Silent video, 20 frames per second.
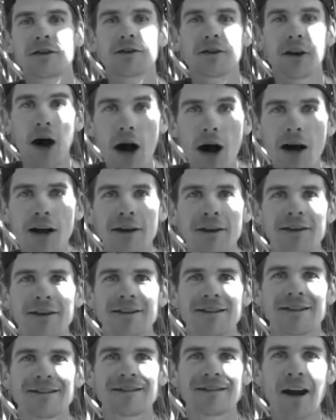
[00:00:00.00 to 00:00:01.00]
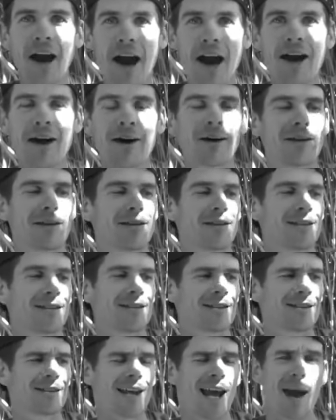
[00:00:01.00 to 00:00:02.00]
Done. Down.
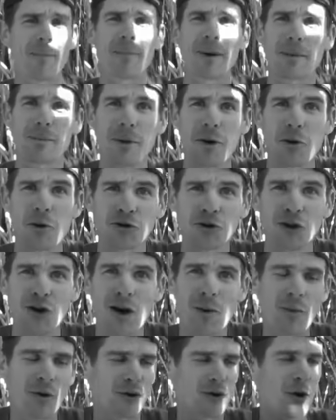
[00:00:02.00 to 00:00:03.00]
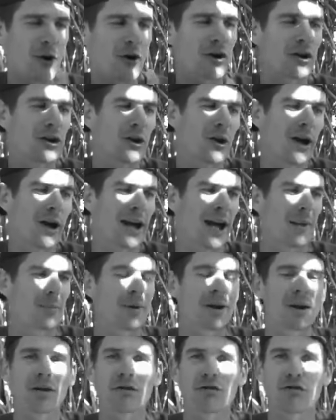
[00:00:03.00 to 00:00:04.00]
Epic meal time? We're talking like
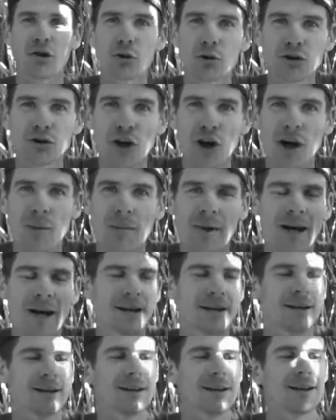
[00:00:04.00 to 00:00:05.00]
epic thrill time, man.